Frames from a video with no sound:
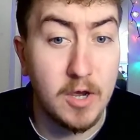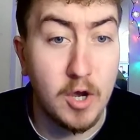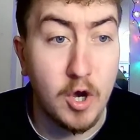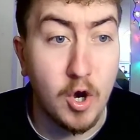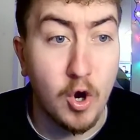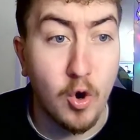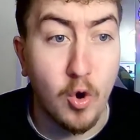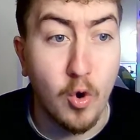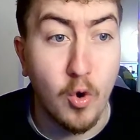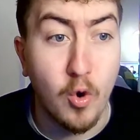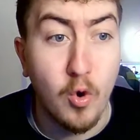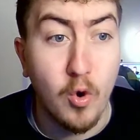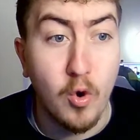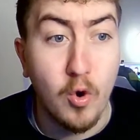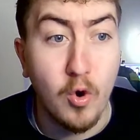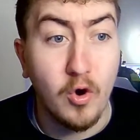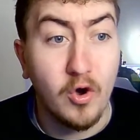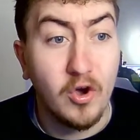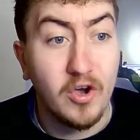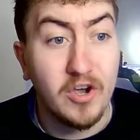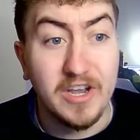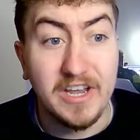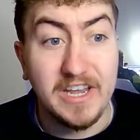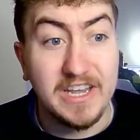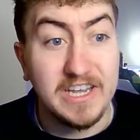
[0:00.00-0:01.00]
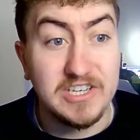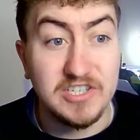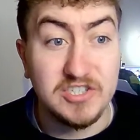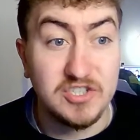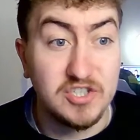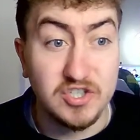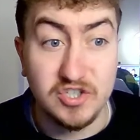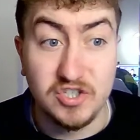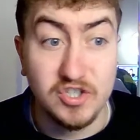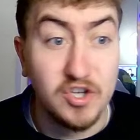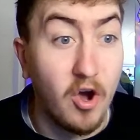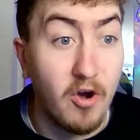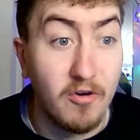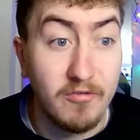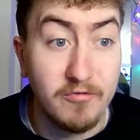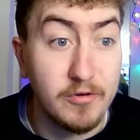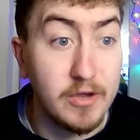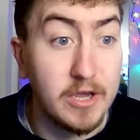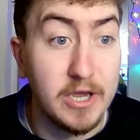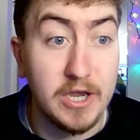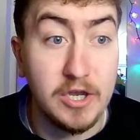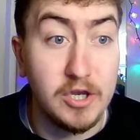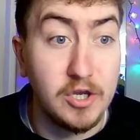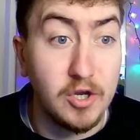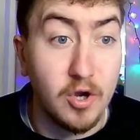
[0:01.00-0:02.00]
or he's just not
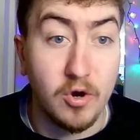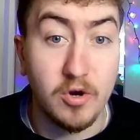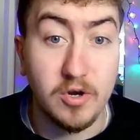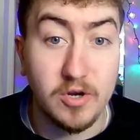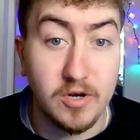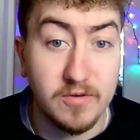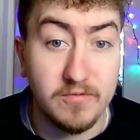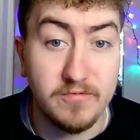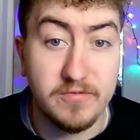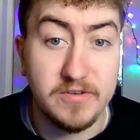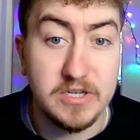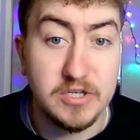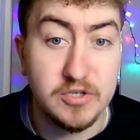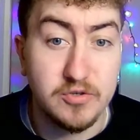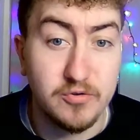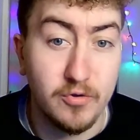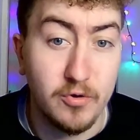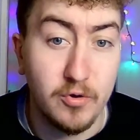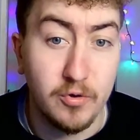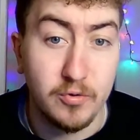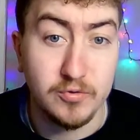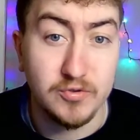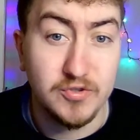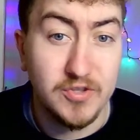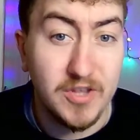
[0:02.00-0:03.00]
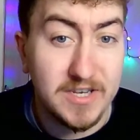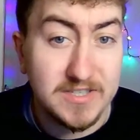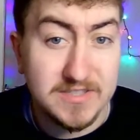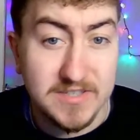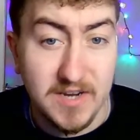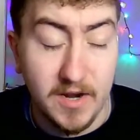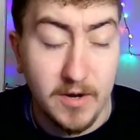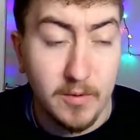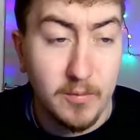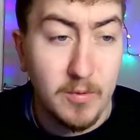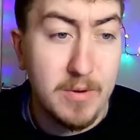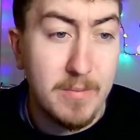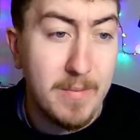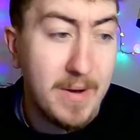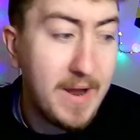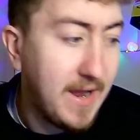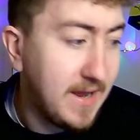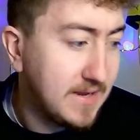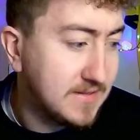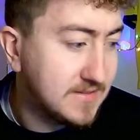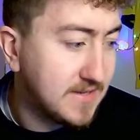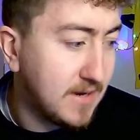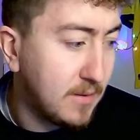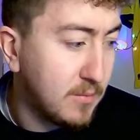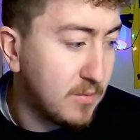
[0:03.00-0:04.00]
fit and not going to feature at all. So that's kind of where my
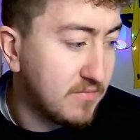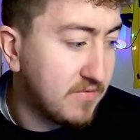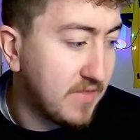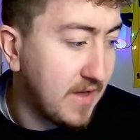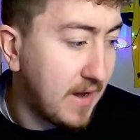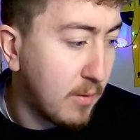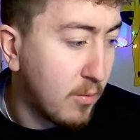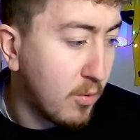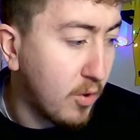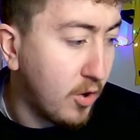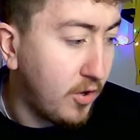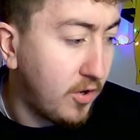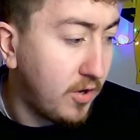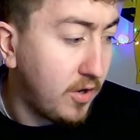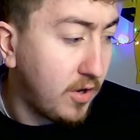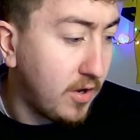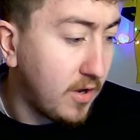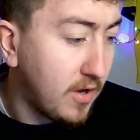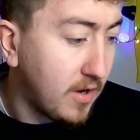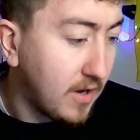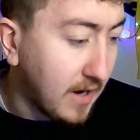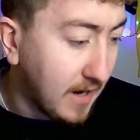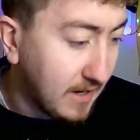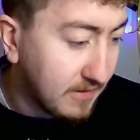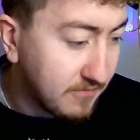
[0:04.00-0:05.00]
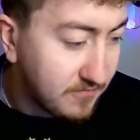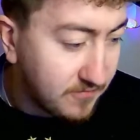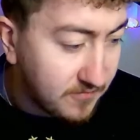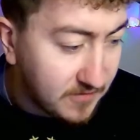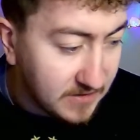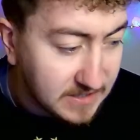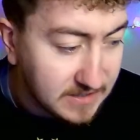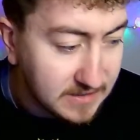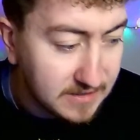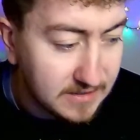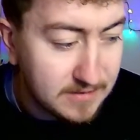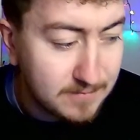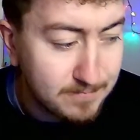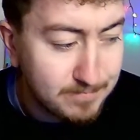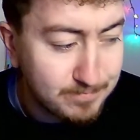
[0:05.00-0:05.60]
head's at with that one. I think